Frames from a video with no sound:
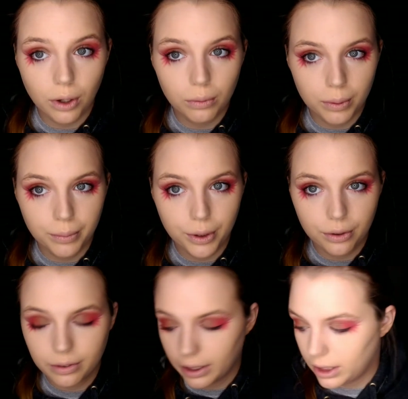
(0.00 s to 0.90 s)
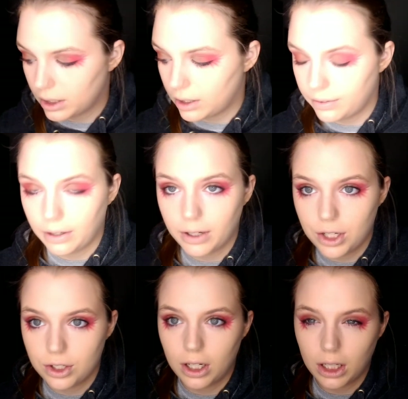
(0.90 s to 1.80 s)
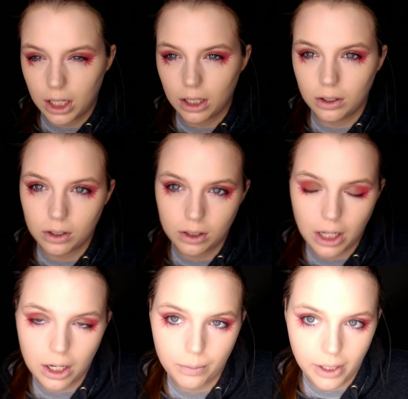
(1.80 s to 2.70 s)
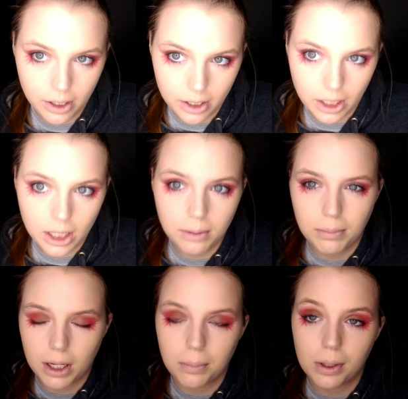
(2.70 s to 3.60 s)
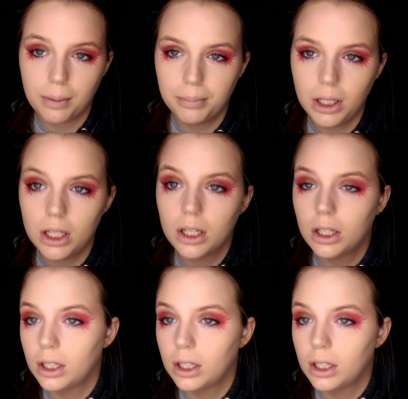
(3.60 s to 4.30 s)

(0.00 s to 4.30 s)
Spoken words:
don't remove like the foundation, it can look kind of weird and it can become clumpy.